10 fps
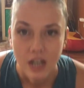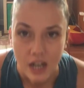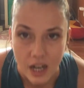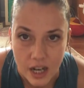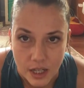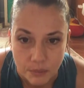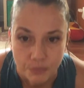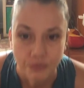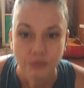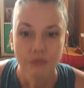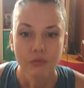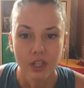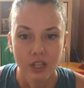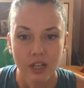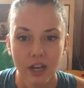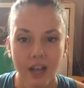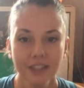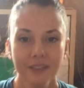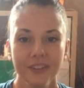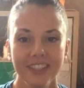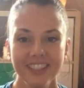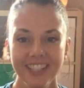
Hi, Yummy.